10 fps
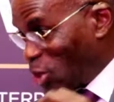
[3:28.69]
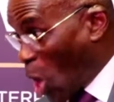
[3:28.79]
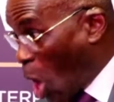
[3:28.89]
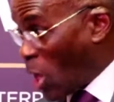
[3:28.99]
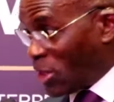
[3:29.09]

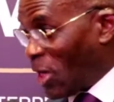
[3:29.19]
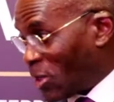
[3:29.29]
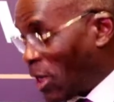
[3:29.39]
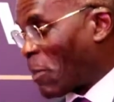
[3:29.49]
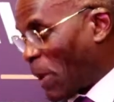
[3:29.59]
young
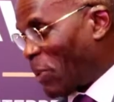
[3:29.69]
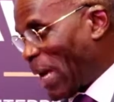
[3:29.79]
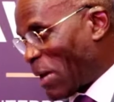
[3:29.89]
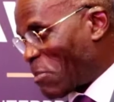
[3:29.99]
people like